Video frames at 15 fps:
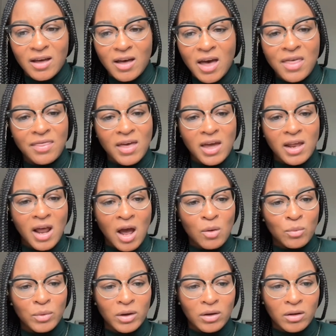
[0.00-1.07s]
And then I
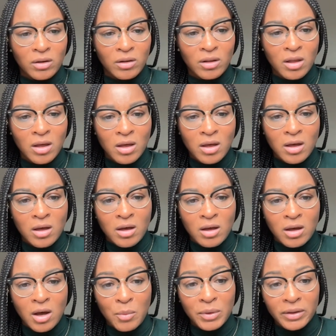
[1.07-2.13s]

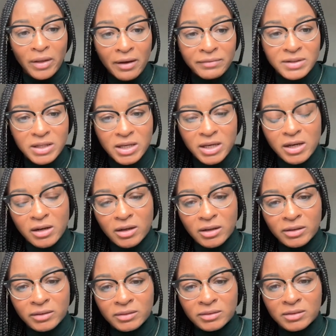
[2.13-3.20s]
would love to
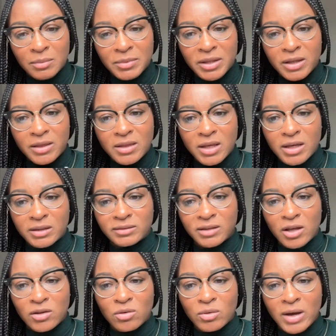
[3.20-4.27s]
hear some of the things that
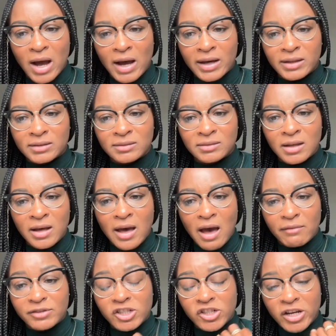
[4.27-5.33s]
you guys
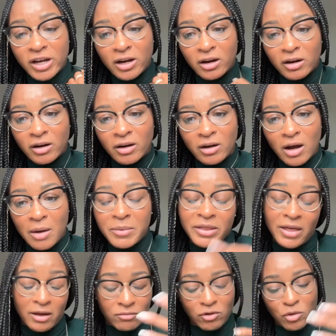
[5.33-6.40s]
have shared, I mean,
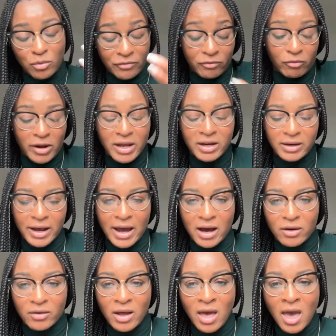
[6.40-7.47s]
that you've written
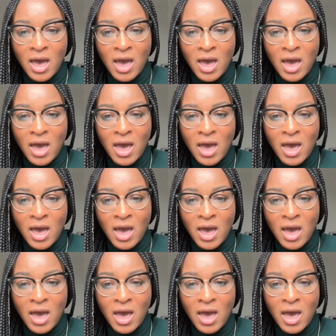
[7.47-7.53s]
down.